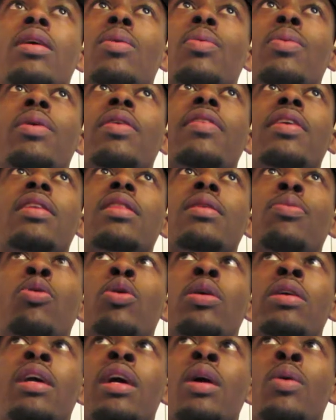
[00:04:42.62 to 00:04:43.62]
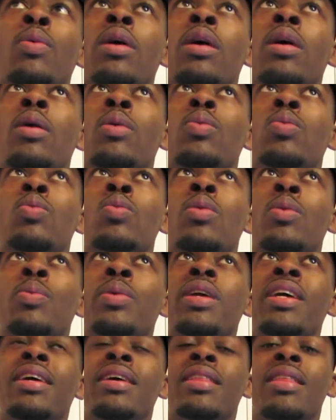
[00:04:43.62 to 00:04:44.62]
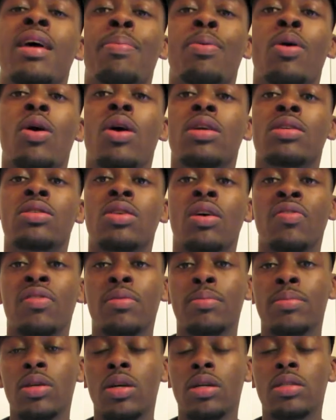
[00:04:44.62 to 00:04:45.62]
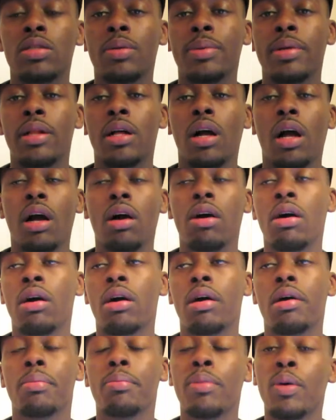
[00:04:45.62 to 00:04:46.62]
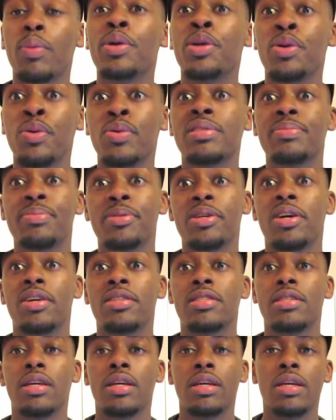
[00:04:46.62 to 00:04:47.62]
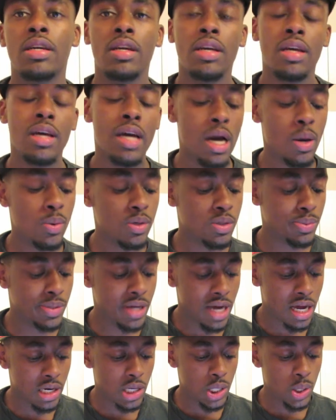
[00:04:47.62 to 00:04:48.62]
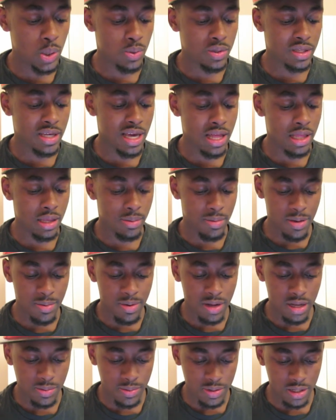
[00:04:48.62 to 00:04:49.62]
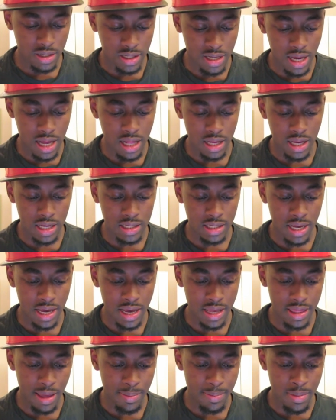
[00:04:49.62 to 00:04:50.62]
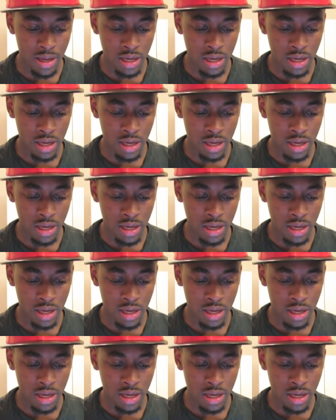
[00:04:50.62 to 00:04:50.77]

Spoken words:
We're at the point now where when we hear that party song from Beyonce, we're like, ugh, but we know it's Beyonce. I wish we kind of knew it was Kelly. Maybe that's because Kelly hasn't had that